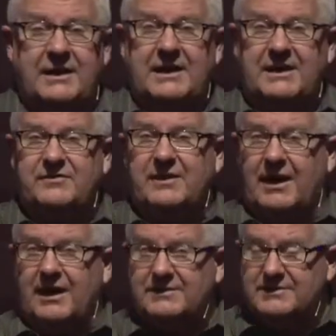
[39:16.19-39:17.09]
if
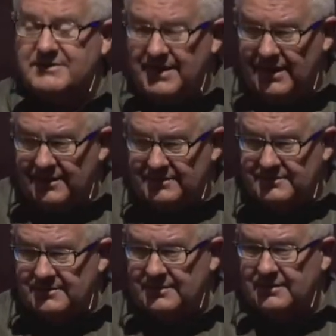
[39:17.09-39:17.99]
God says
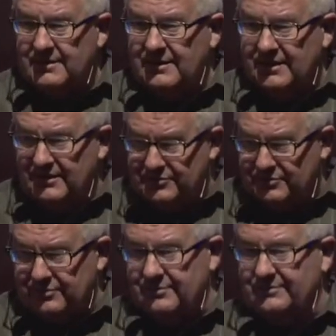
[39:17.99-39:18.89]
it's
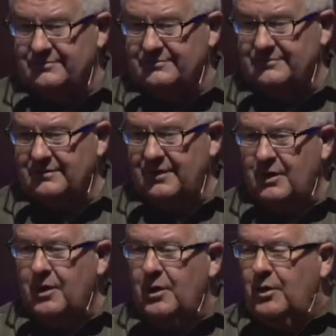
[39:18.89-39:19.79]
true?
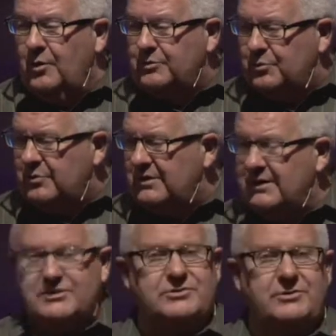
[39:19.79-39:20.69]
The real
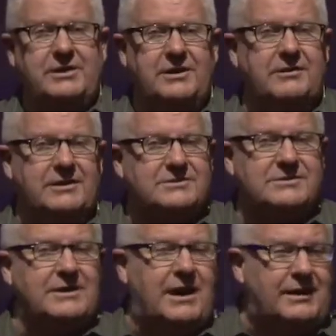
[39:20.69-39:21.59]
issue here is
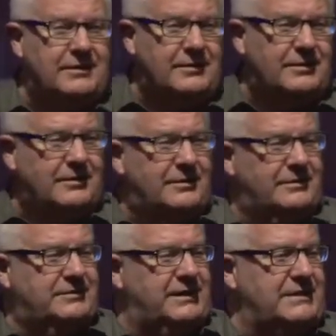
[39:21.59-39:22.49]
not
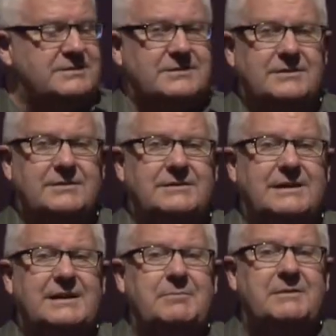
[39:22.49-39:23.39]
these
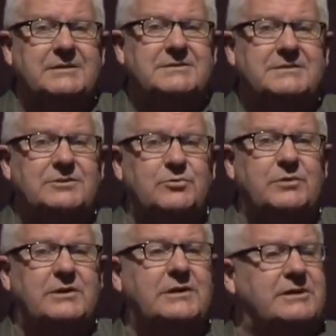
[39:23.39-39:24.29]
dilemmas. The
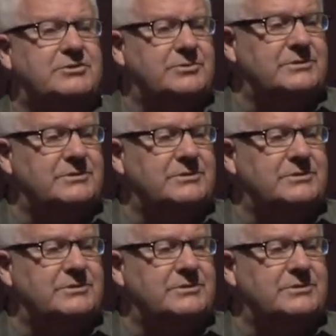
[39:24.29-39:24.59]
real issue